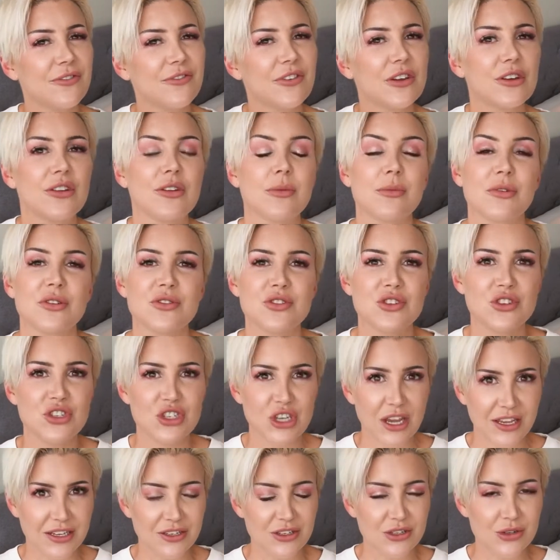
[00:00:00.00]
to feel the most
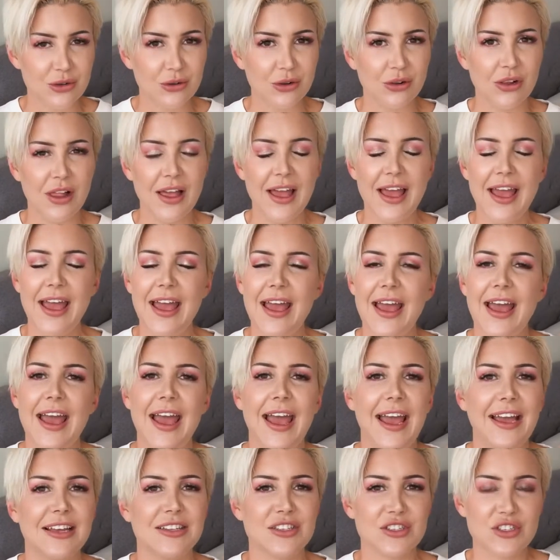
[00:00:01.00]
gentle
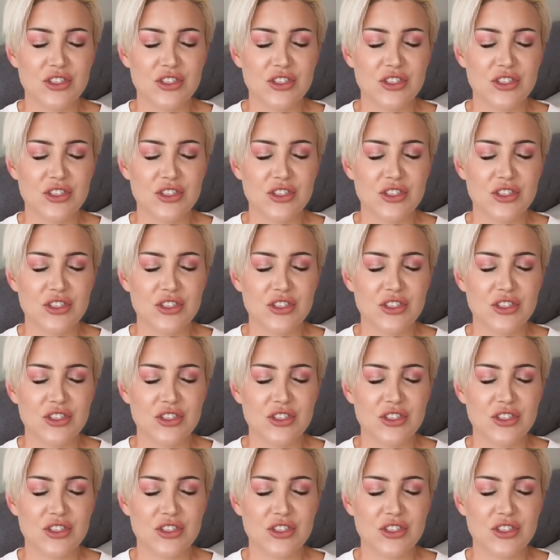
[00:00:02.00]
and